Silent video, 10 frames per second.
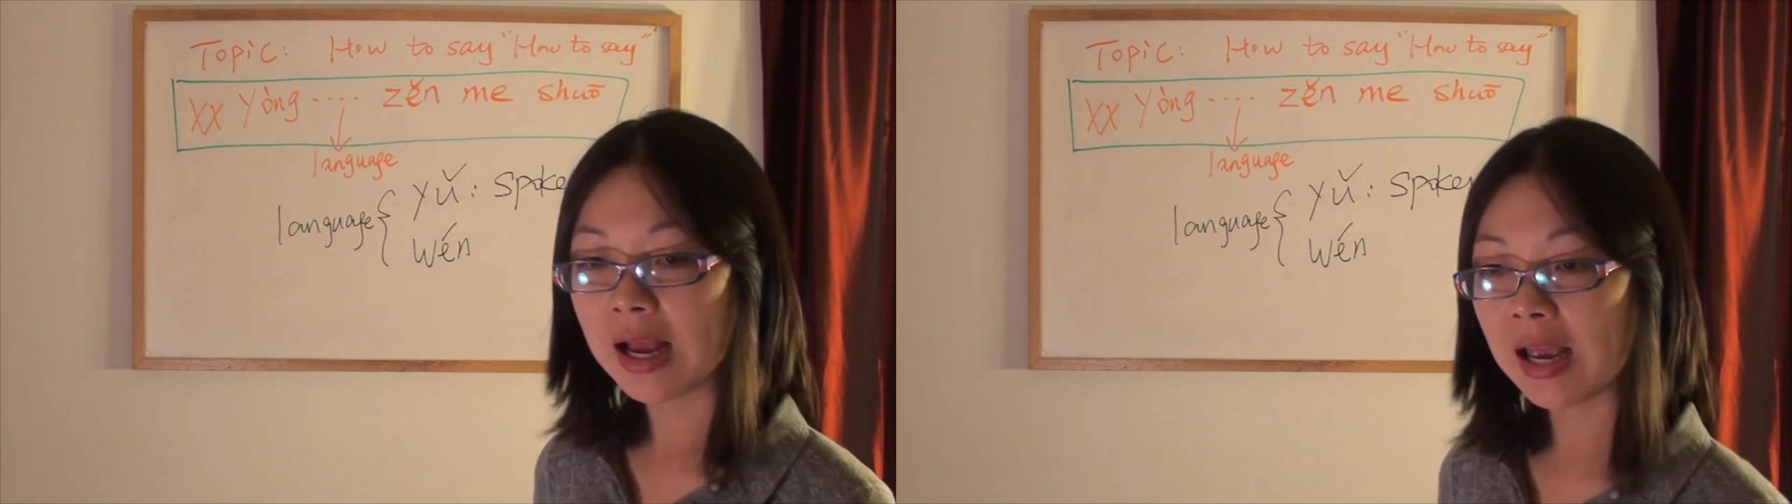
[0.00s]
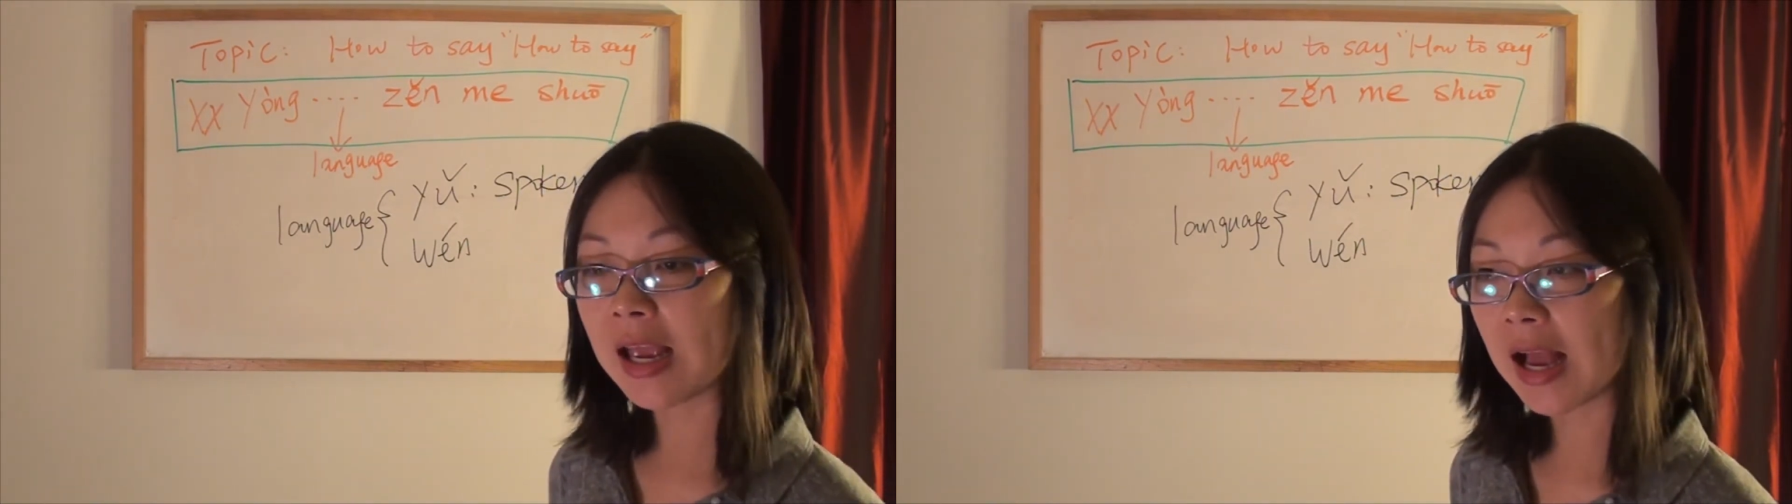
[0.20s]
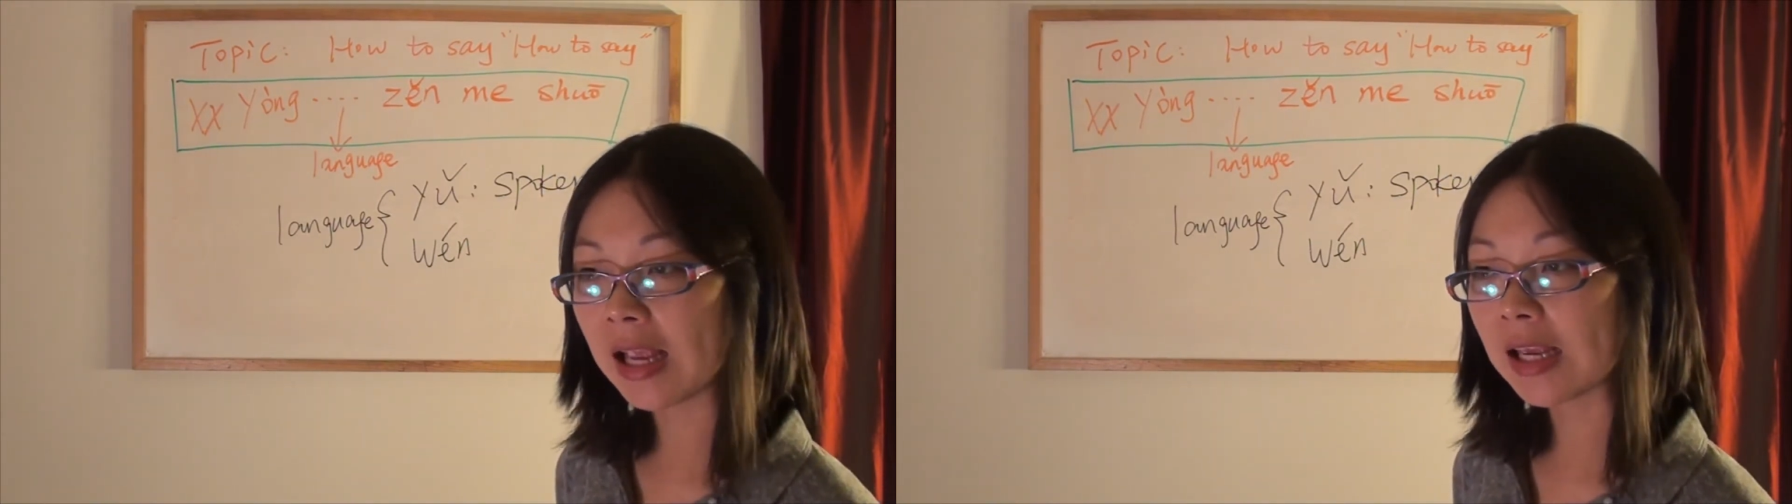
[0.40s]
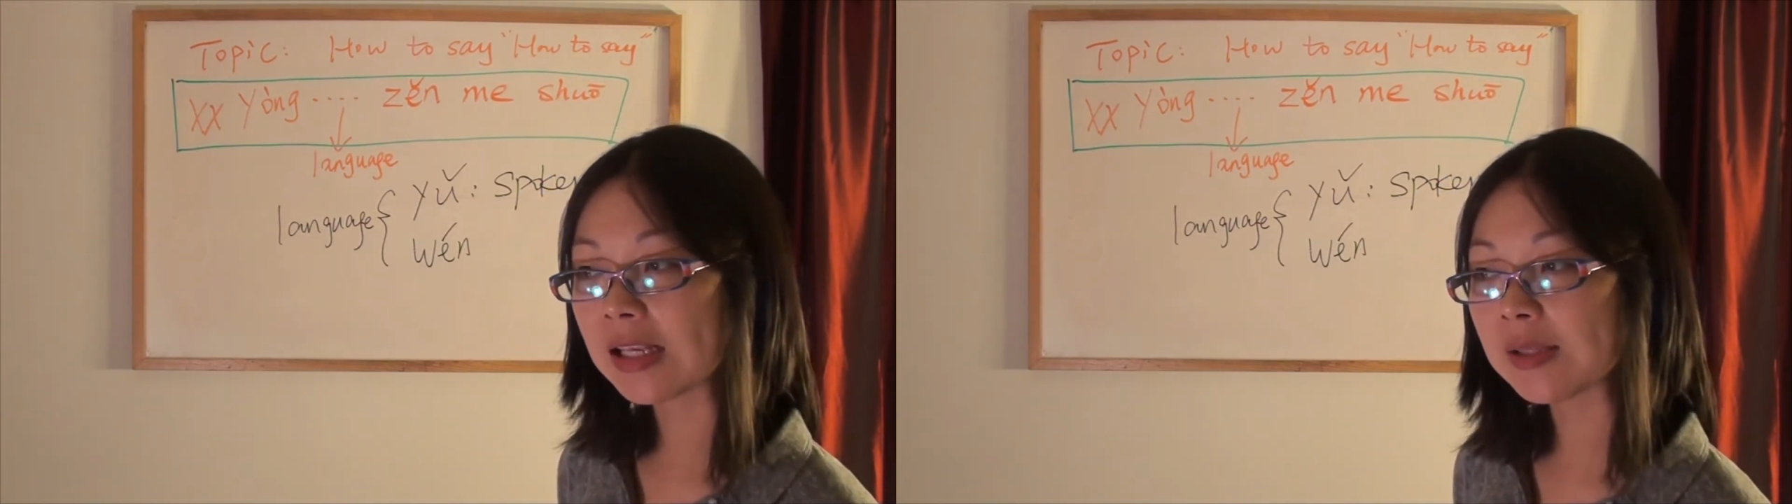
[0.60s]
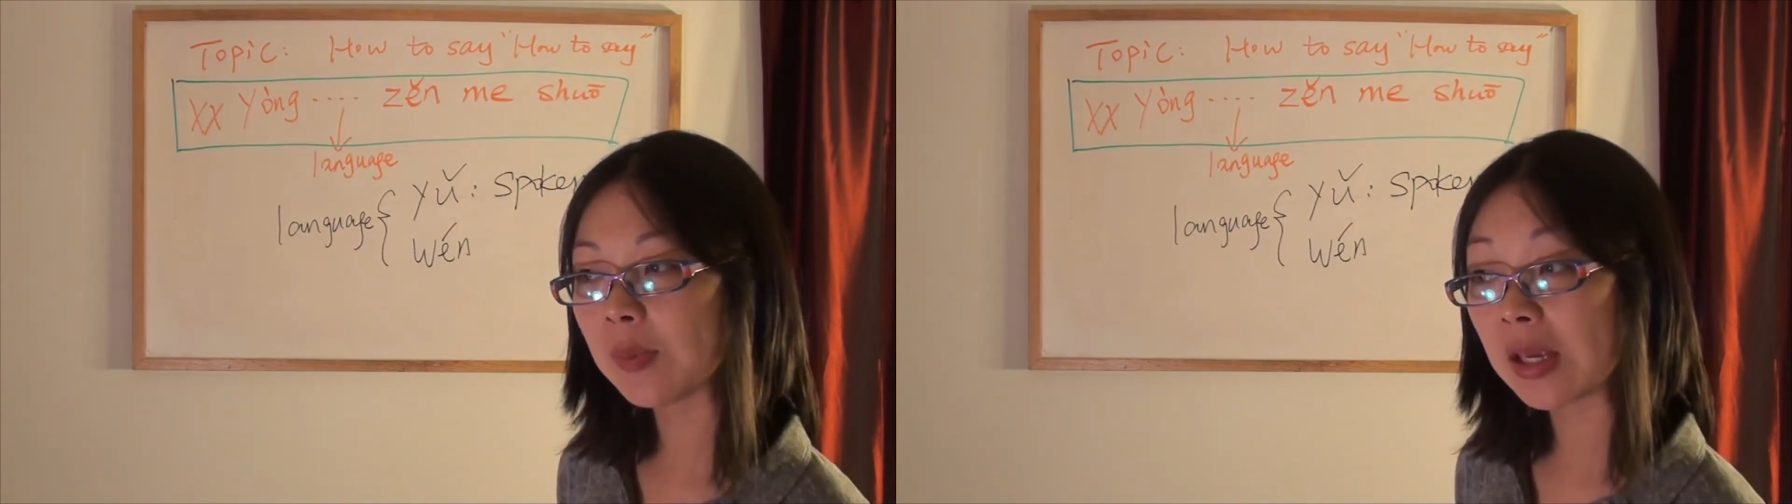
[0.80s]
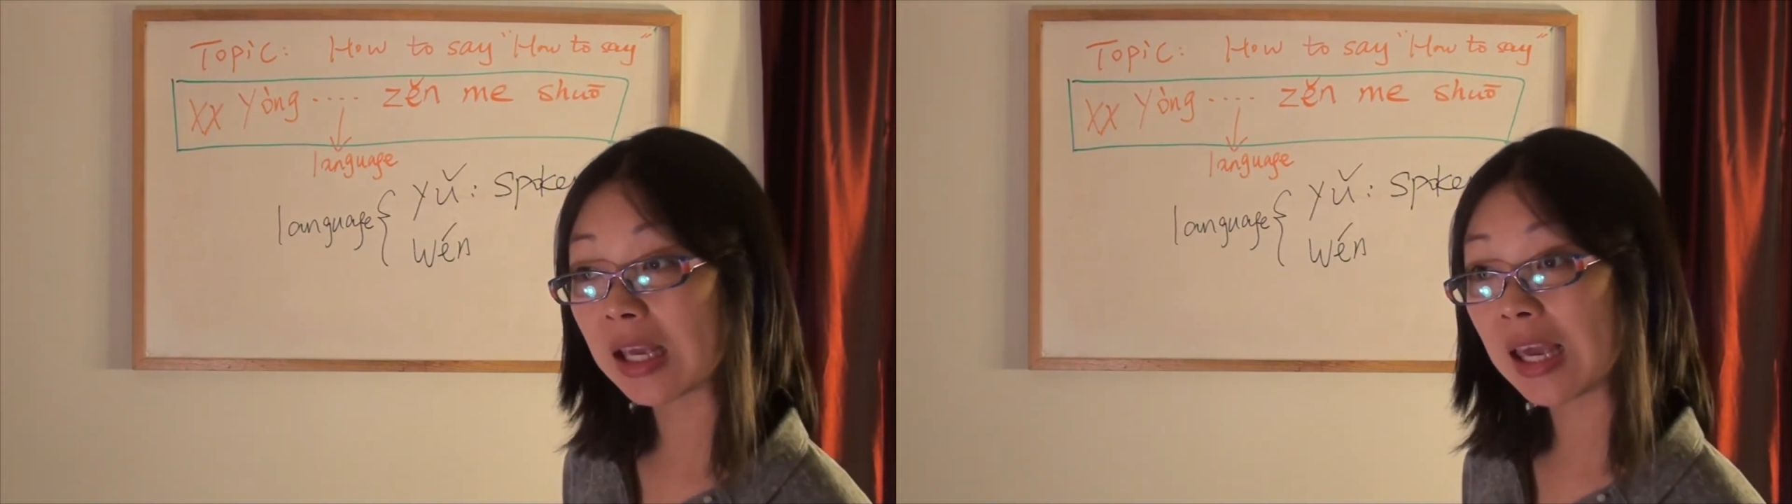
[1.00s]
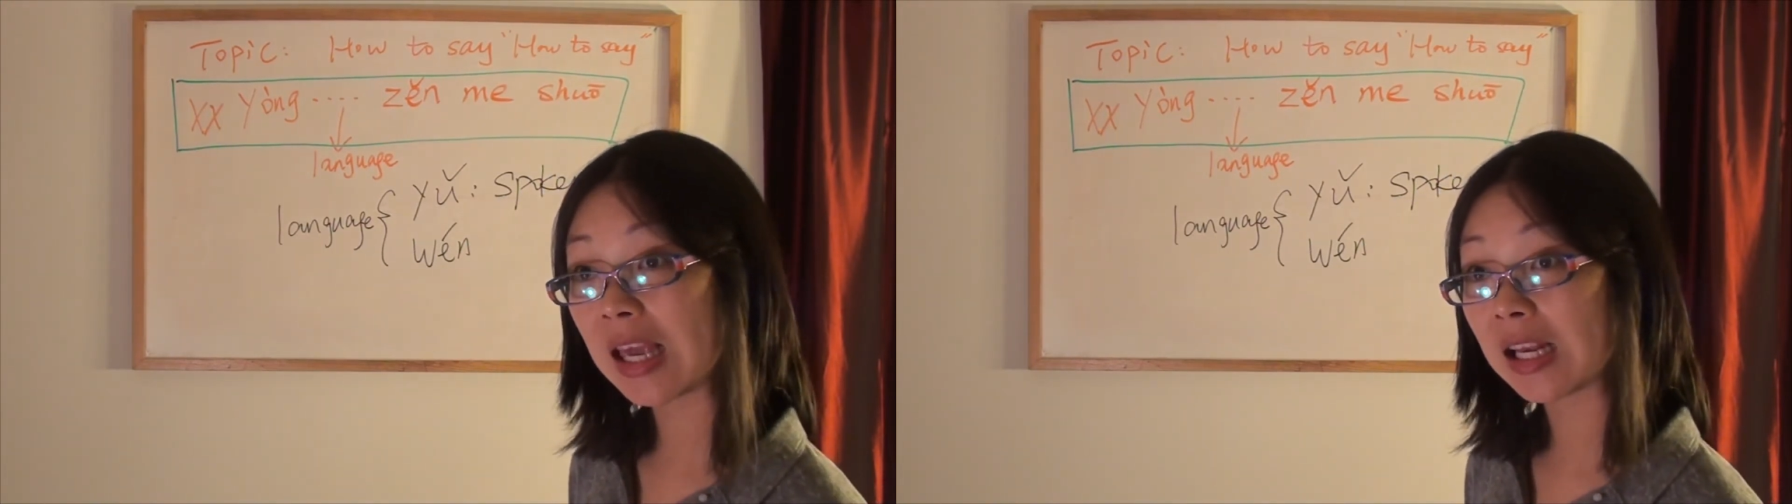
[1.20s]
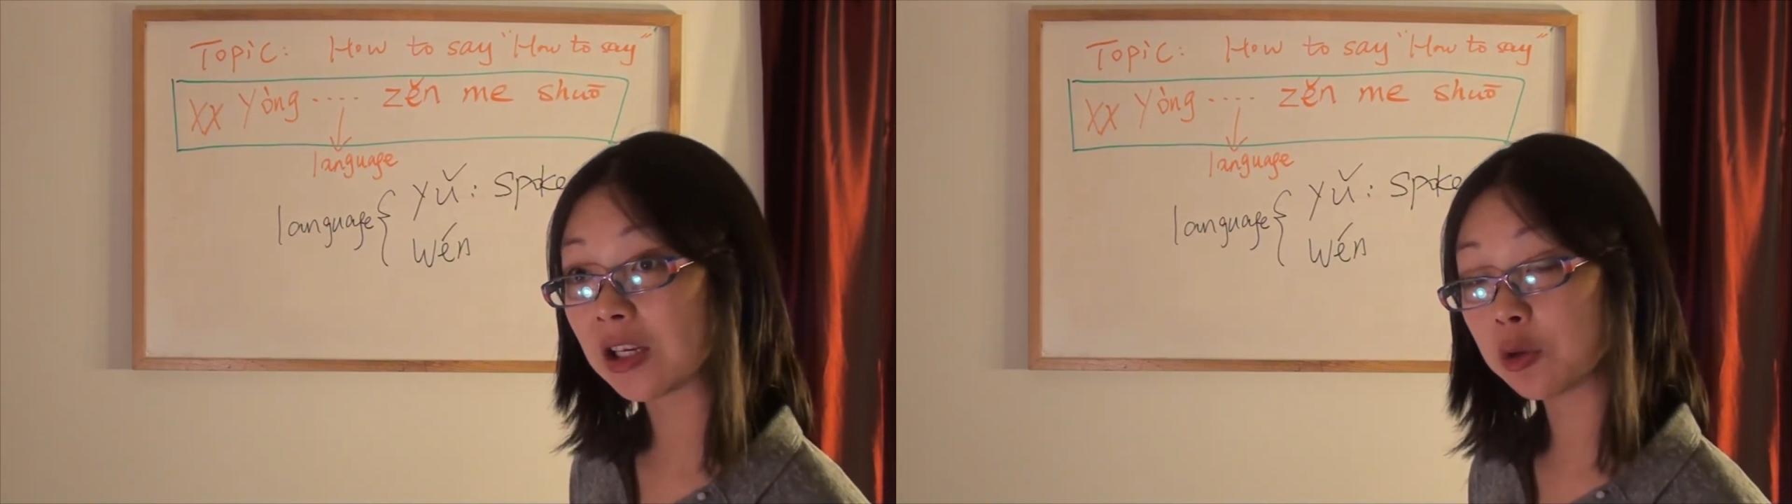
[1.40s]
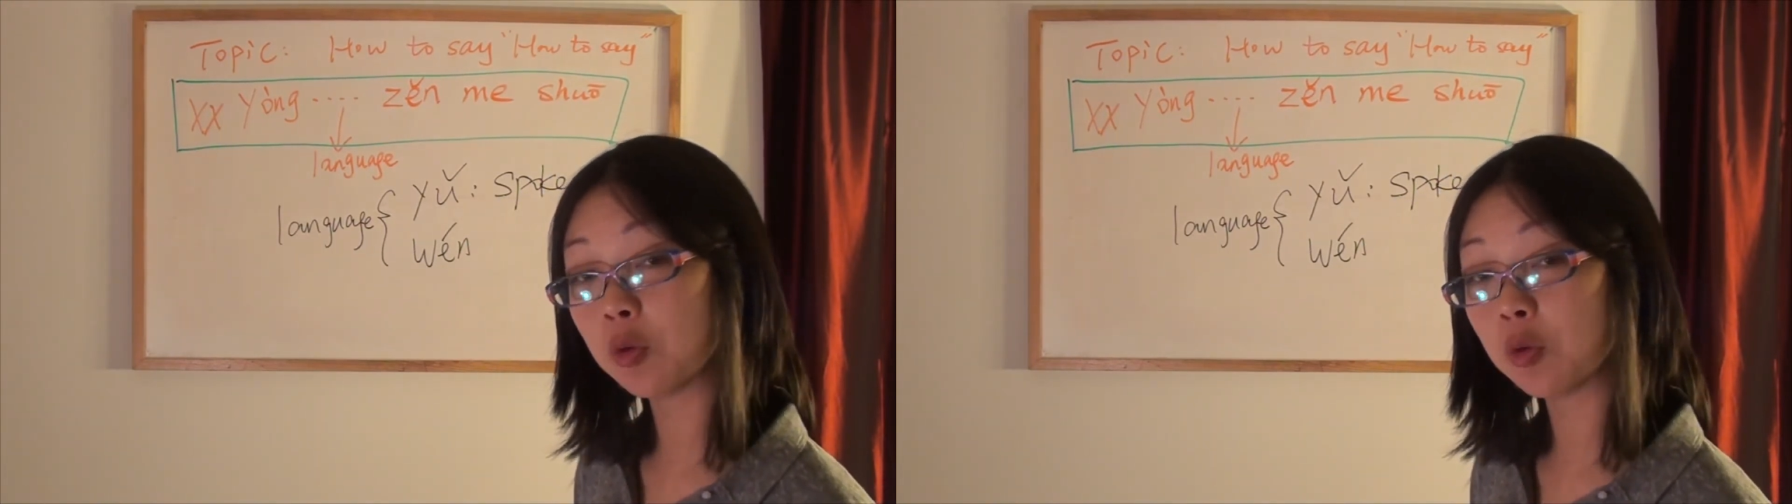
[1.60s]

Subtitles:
hey, I can speak English.